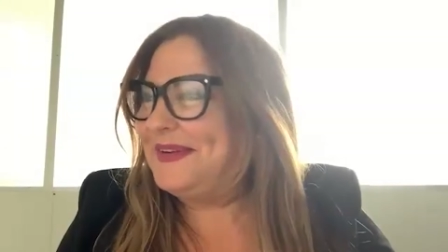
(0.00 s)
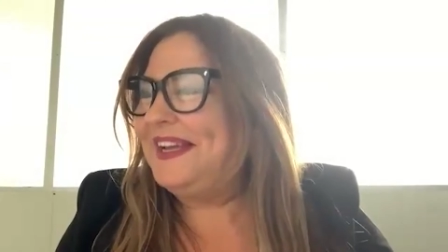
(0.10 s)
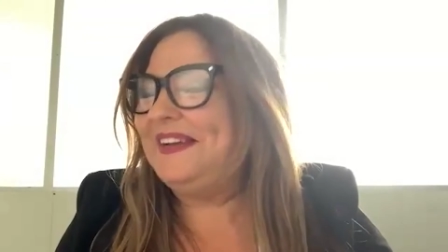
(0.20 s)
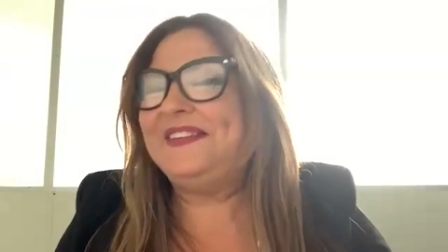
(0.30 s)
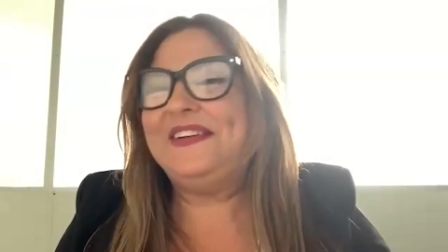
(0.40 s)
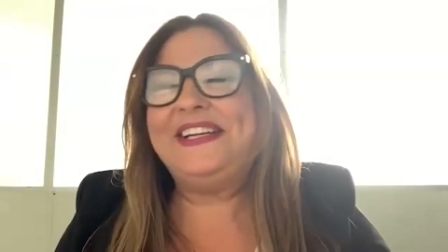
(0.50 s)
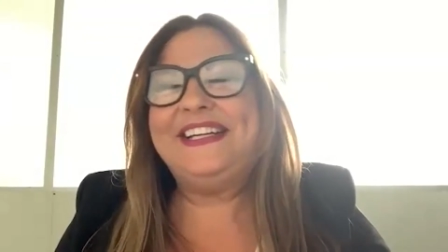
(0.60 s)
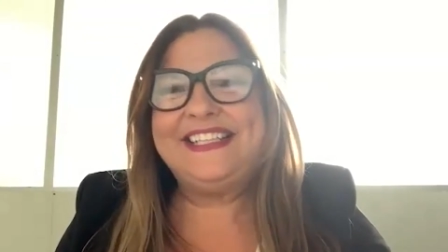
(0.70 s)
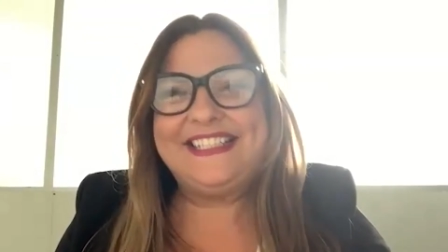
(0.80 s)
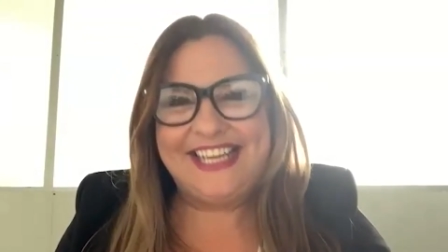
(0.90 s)
He wanted
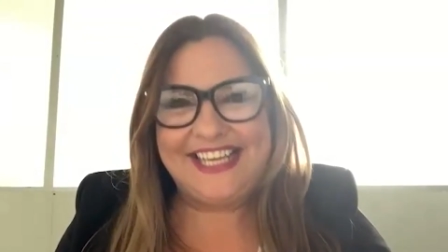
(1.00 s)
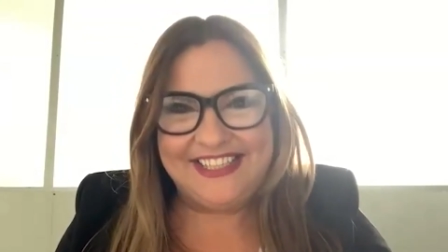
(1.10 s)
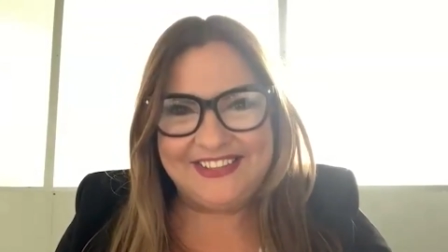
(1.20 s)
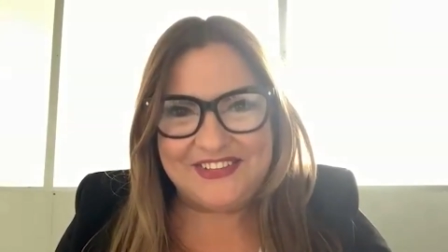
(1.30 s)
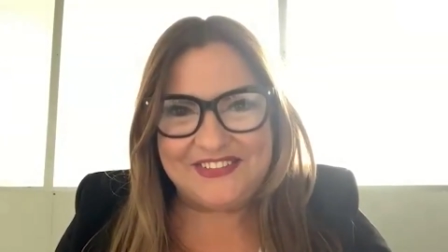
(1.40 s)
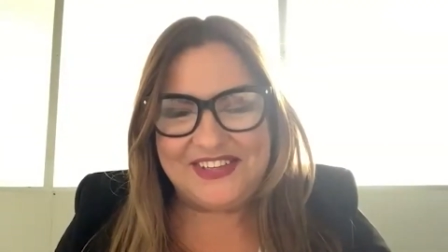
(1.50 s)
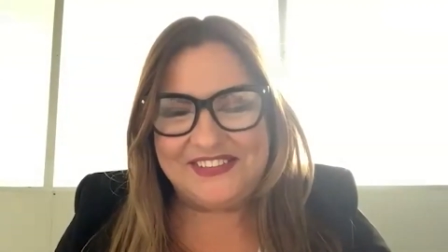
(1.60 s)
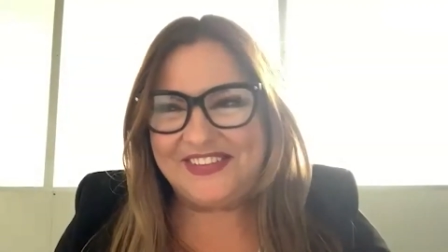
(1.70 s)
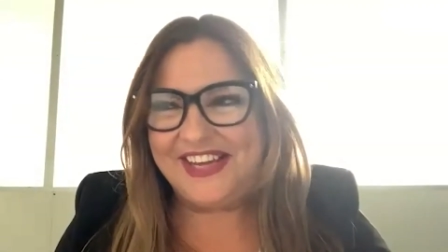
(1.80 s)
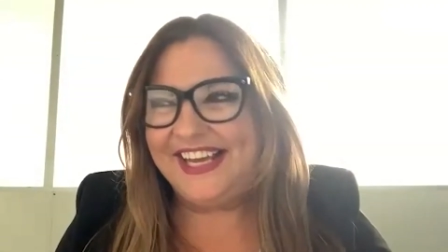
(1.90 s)
to see the look on my
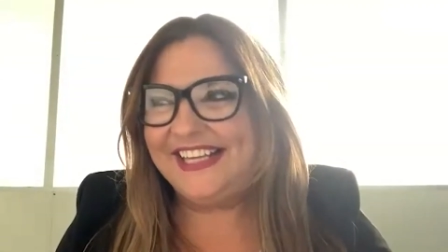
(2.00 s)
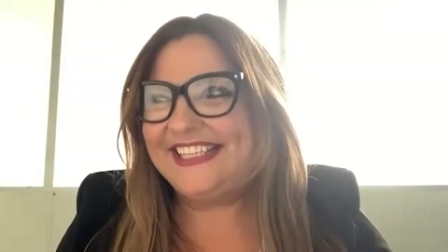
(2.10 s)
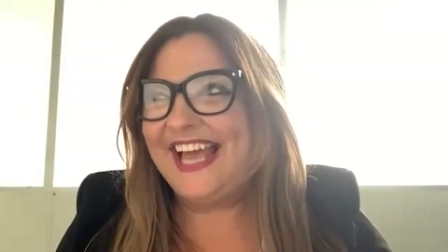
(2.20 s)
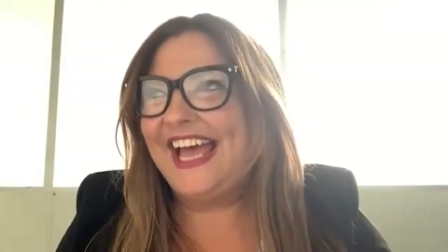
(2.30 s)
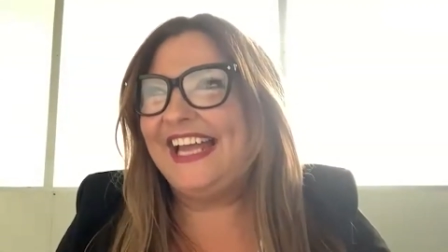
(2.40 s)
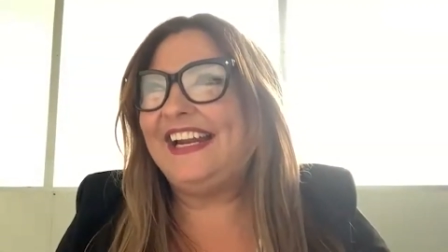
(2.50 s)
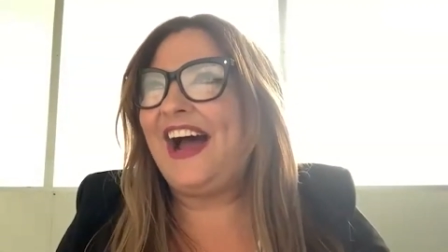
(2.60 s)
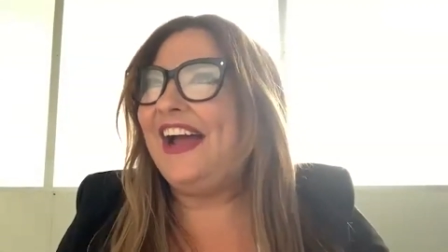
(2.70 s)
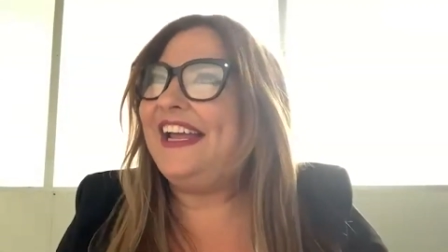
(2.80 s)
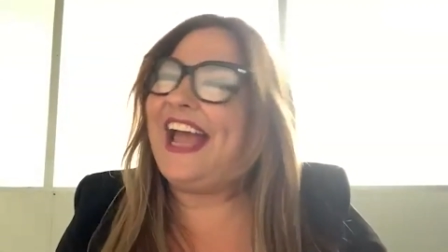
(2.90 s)
face, and
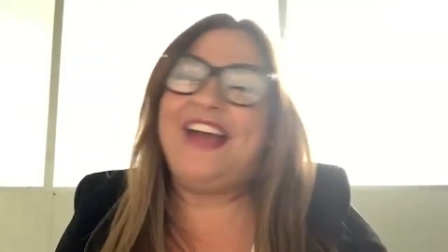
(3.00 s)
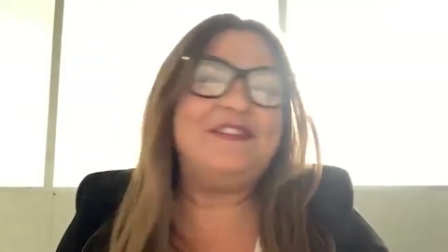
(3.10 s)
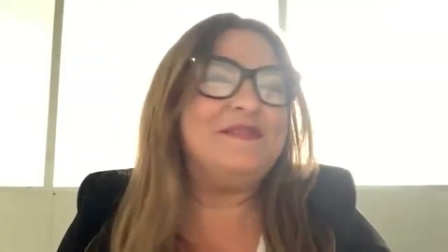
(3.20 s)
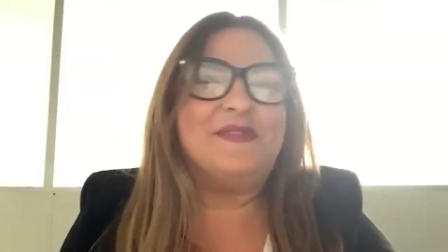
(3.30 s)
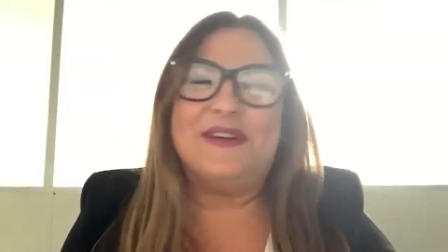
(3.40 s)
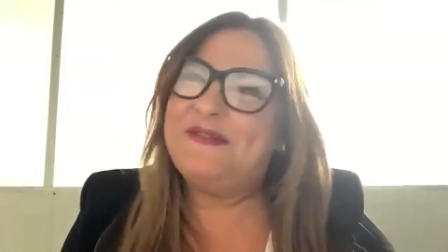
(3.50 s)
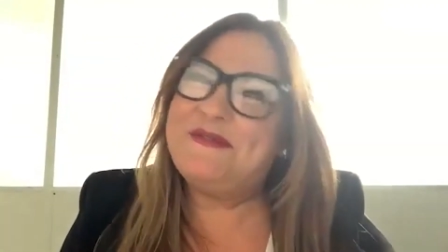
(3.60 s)
I gave him what he